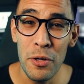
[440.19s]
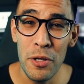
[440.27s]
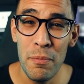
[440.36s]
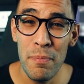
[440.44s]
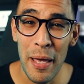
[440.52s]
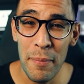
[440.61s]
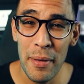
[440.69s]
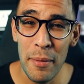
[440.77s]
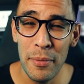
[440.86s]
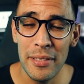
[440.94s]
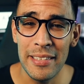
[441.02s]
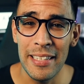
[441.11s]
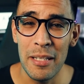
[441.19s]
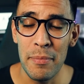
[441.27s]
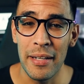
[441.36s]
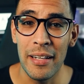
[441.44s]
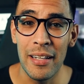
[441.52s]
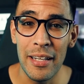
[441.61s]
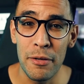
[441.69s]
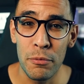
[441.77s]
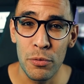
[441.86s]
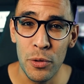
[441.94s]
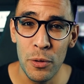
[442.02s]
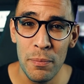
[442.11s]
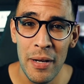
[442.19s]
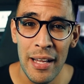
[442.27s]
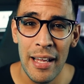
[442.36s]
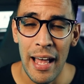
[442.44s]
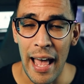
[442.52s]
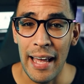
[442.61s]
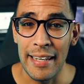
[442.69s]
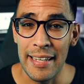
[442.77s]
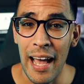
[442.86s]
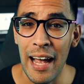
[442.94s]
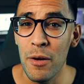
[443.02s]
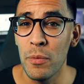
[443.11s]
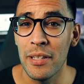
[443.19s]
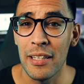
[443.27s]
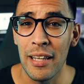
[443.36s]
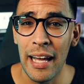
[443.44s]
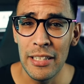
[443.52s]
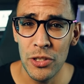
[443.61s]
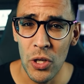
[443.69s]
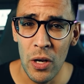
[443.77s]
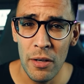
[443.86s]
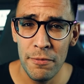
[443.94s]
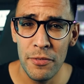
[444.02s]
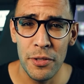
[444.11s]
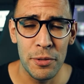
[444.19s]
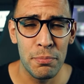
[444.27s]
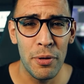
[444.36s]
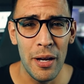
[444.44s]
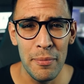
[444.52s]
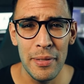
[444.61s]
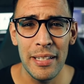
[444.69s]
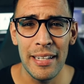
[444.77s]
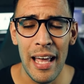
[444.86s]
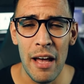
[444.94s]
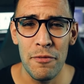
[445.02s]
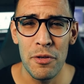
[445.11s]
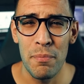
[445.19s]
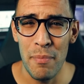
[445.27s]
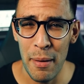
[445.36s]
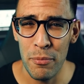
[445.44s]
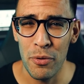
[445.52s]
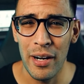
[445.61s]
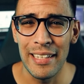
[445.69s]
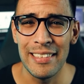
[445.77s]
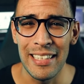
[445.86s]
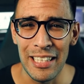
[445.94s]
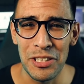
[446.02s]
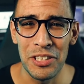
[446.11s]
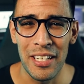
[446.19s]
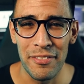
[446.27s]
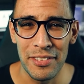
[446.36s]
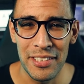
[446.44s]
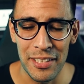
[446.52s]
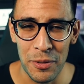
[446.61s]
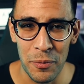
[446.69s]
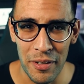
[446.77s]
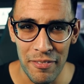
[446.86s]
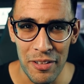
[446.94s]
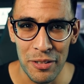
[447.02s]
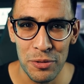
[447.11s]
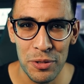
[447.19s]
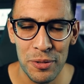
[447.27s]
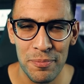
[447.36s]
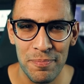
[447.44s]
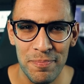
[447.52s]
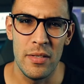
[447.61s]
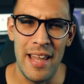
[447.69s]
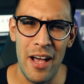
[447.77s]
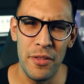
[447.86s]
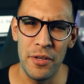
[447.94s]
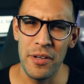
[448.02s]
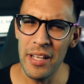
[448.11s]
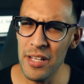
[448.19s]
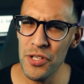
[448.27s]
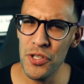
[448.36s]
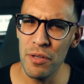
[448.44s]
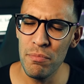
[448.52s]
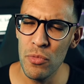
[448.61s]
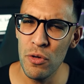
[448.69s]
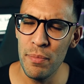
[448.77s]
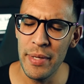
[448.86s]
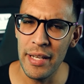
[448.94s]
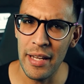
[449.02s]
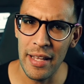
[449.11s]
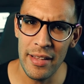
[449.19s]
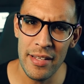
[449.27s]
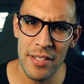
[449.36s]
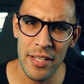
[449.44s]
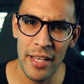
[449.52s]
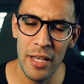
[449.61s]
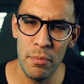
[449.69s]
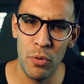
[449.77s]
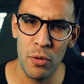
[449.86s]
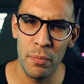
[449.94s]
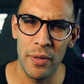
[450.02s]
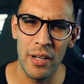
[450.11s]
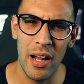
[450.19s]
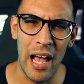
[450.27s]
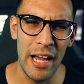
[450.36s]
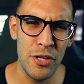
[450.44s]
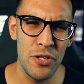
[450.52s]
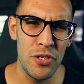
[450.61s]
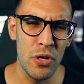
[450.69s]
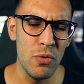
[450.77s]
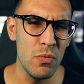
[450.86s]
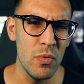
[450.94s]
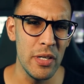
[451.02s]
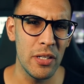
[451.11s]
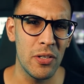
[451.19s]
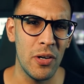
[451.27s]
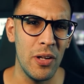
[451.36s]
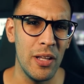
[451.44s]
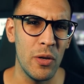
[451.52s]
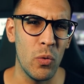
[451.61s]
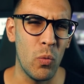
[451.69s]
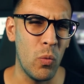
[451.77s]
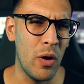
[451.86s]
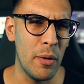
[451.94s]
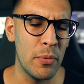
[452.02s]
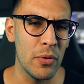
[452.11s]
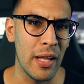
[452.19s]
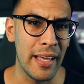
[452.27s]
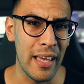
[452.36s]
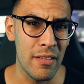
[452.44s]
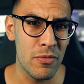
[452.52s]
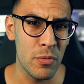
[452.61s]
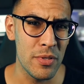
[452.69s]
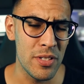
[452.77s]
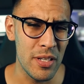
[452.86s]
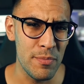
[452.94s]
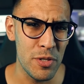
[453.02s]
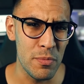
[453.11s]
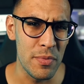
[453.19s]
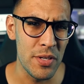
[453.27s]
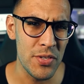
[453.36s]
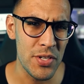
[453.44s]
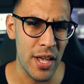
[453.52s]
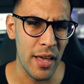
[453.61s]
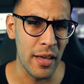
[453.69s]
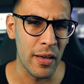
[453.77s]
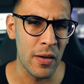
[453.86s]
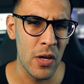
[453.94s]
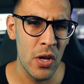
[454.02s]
though you may be able to see them in a lit room at night with the lights off, you're probably going to have to memorize each and every single one of those. Now, there is some movement in this keyboard, but I don't want to call it wobble like everyone seems to be saying.